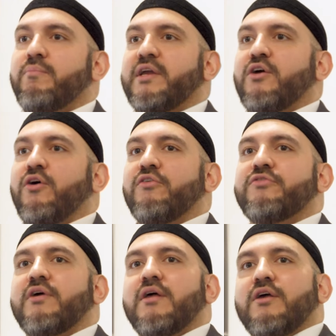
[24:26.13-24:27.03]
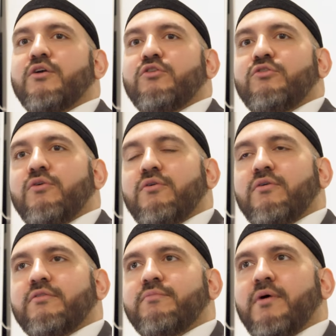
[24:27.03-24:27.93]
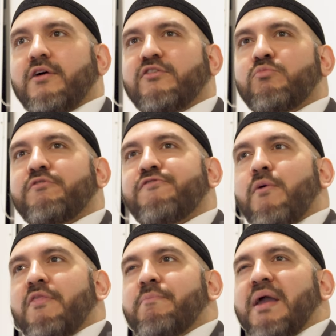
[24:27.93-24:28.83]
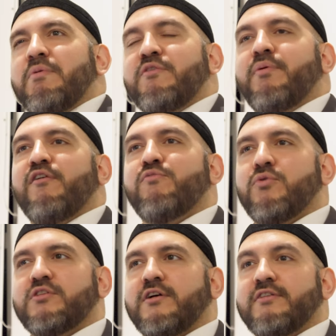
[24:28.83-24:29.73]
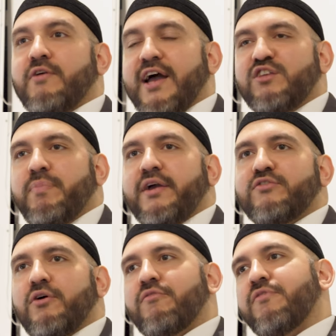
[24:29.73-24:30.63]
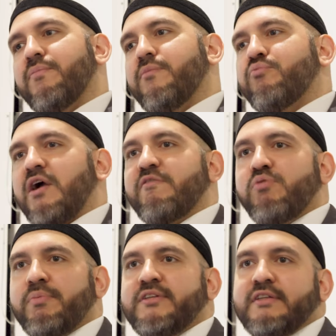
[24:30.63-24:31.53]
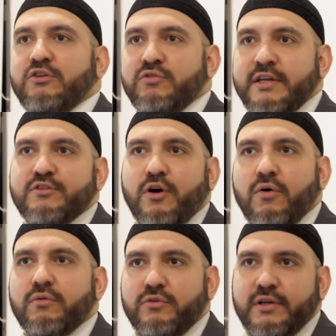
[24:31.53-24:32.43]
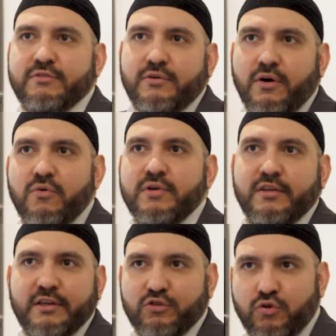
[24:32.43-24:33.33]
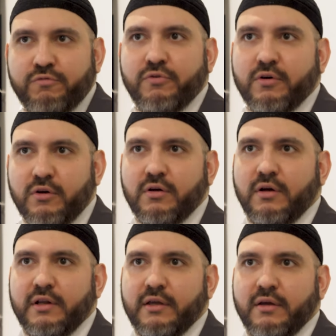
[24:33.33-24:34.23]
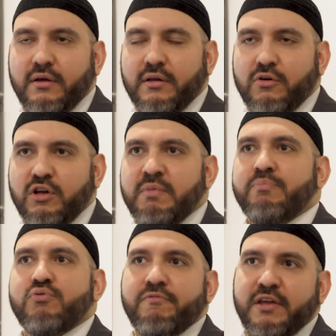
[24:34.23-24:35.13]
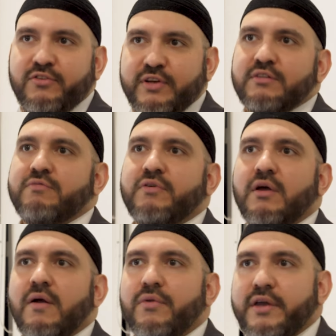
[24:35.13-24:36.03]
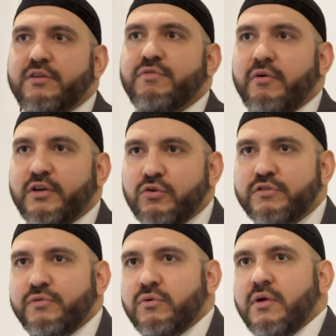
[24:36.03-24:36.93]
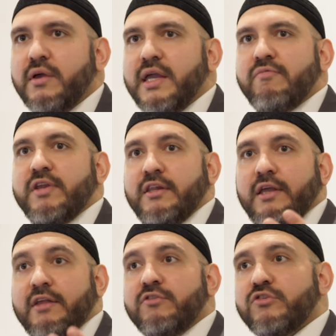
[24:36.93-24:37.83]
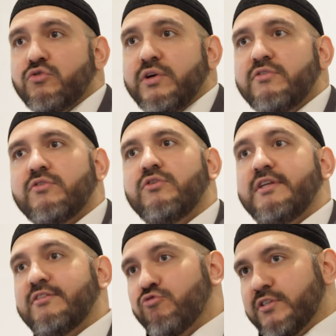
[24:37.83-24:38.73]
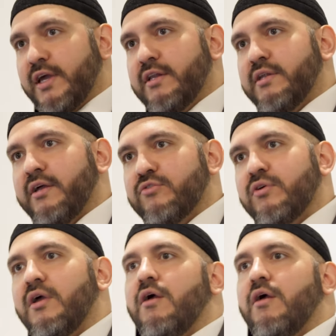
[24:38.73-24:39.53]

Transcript: because your Marxism would throw out the baby with the bathwater because there are aspects of private property that you need to own, you need to own. It's good for an, an economy. Profit incentive is very useful, even in industries. You need to retain that.